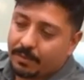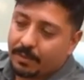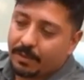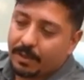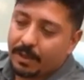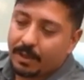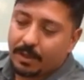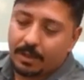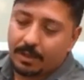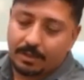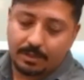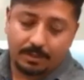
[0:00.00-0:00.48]

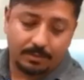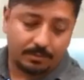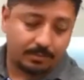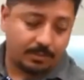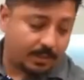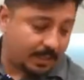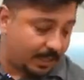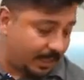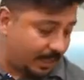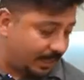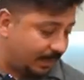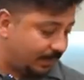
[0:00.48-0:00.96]
There is a
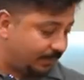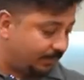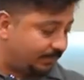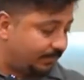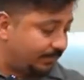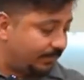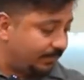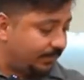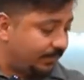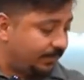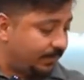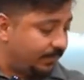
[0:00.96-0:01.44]
fitting
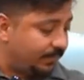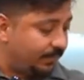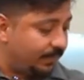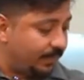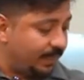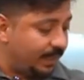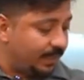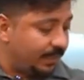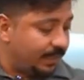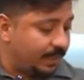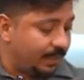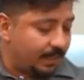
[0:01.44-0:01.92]

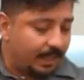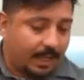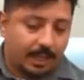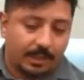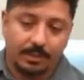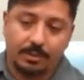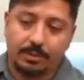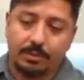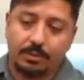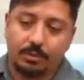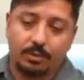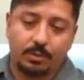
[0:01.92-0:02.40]
that
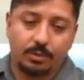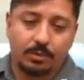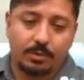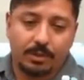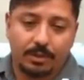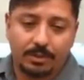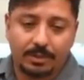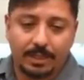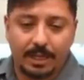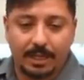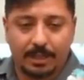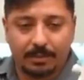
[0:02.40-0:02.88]
connects through
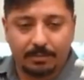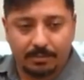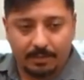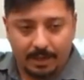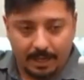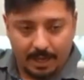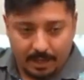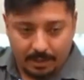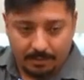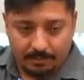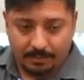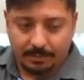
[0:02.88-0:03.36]
the tank
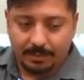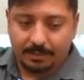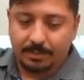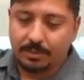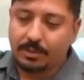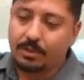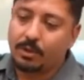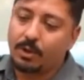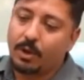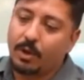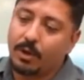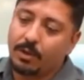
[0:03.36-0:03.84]
valve
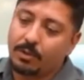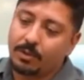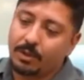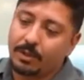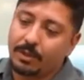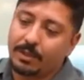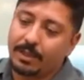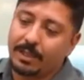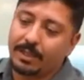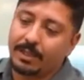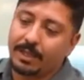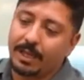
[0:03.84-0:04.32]
installed
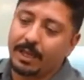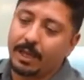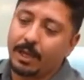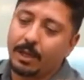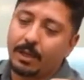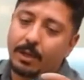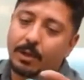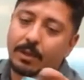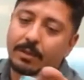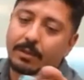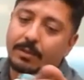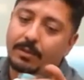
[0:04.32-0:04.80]
on the
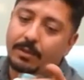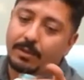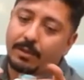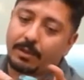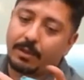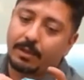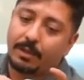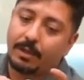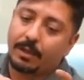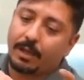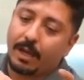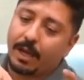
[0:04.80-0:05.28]
tank,
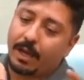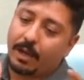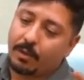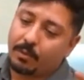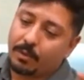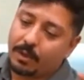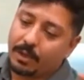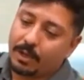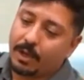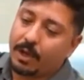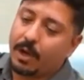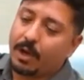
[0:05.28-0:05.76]
and
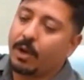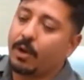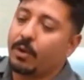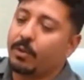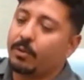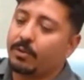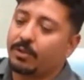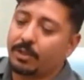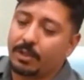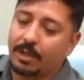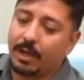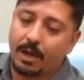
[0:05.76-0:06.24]
with a
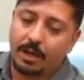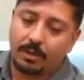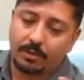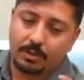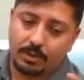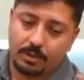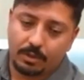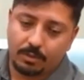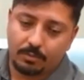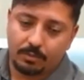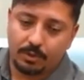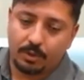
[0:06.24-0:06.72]
hose cut
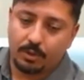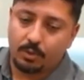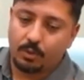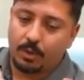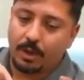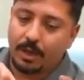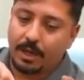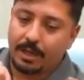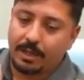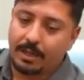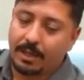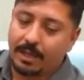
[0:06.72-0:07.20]
to the
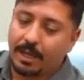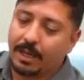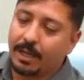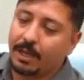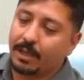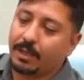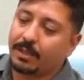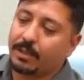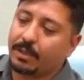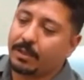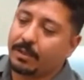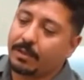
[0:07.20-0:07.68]
required
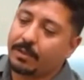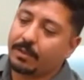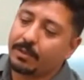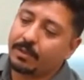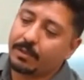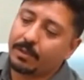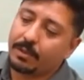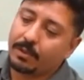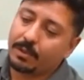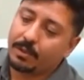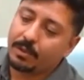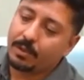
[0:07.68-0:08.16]
length,
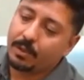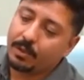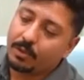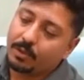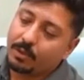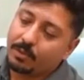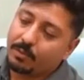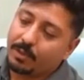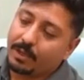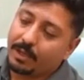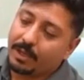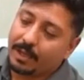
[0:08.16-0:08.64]

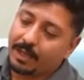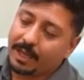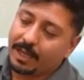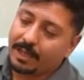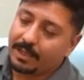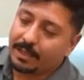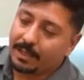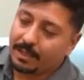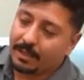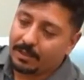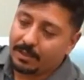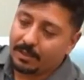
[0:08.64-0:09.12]
you
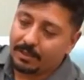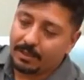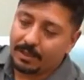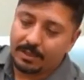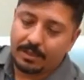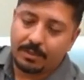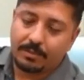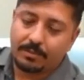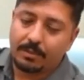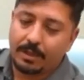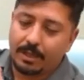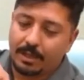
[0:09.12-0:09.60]
connect it to
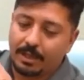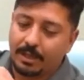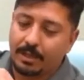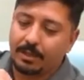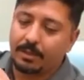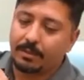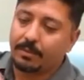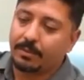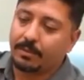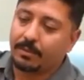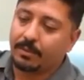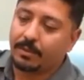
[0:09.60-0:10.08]
this
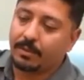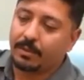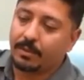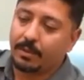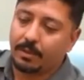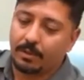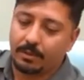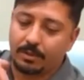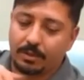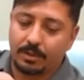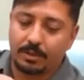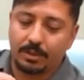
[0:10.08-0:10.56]
fitting
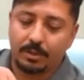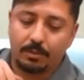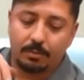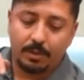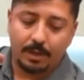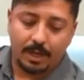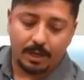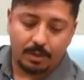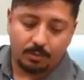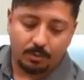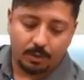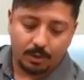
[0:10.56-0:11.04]
to
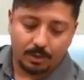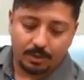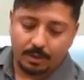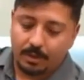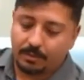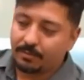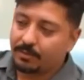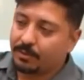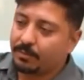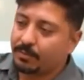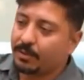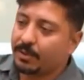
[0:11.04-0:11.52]
supply
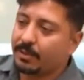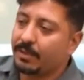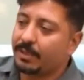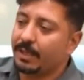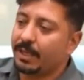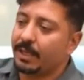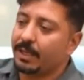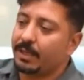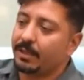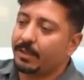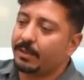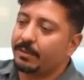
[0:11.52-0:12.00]
water from your
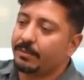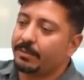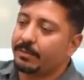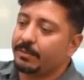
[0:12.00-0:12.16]
tank.